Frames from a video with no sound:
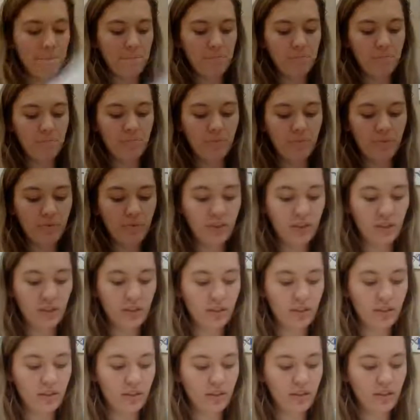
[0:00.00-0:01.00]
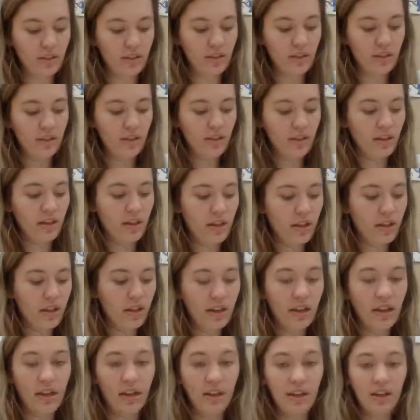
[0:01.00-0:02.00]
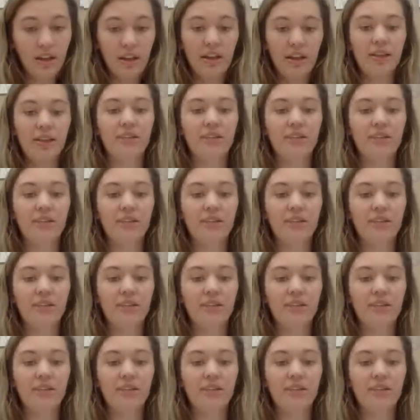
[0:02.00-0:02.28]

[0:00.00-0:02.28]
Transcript: Nobody speaks.